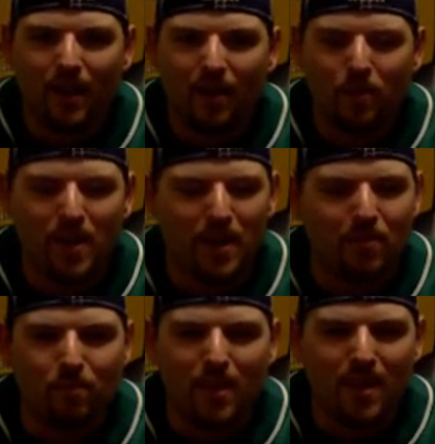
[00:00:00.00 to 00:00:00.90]

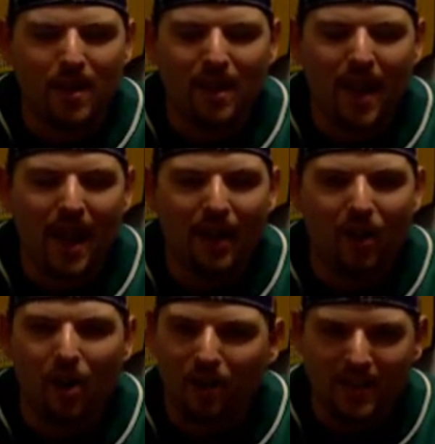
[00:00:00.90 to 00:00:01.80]
we had a
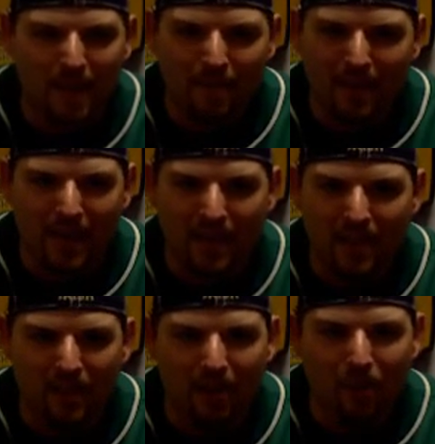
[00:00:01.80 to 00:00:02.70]
hard time getting
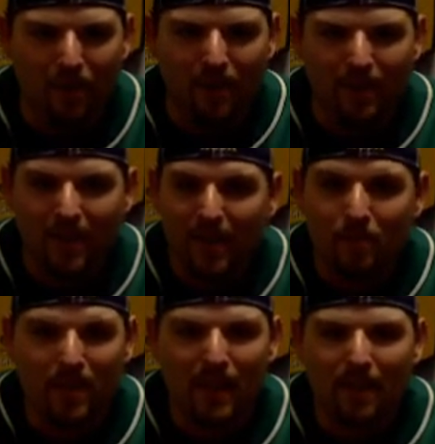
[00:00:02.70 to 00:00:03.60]
anything going. I
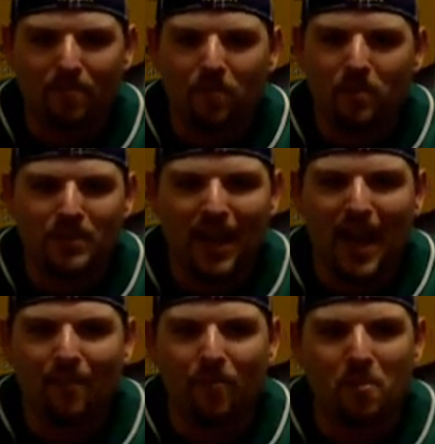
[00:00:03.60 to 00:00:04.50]
mean, that first
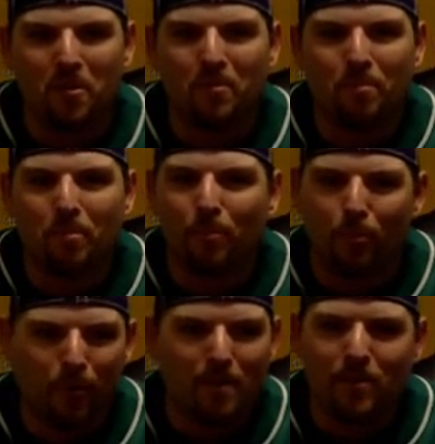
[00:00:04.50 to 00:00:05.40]
half, we were
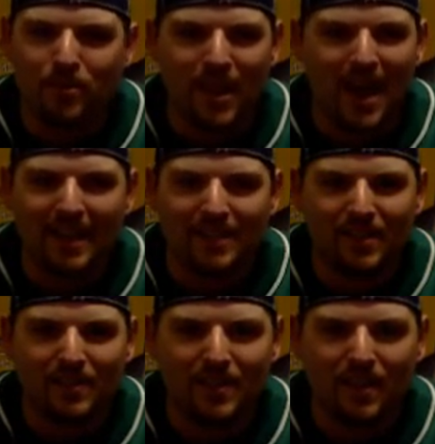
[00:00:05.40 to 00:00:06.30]
pretty much
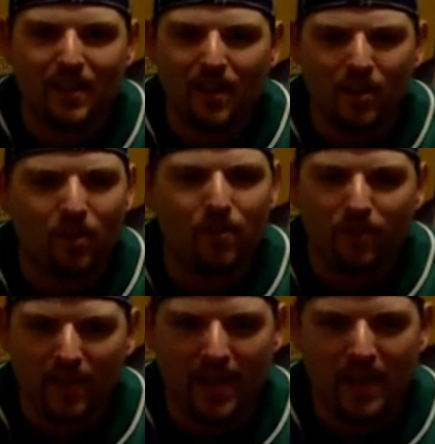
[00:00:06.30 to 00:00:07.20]
non-existent, couldn't
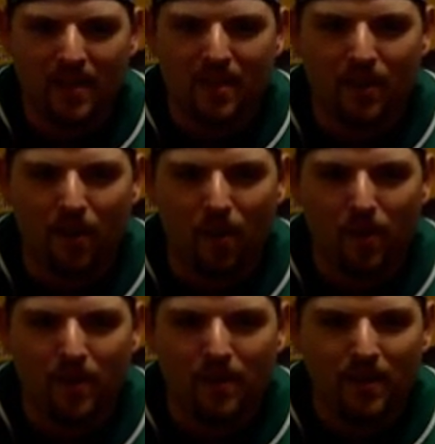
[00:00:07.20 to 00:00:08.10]
really get anything
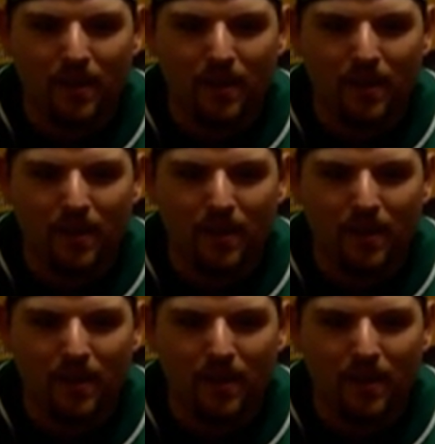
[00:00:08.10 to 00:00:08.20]
going.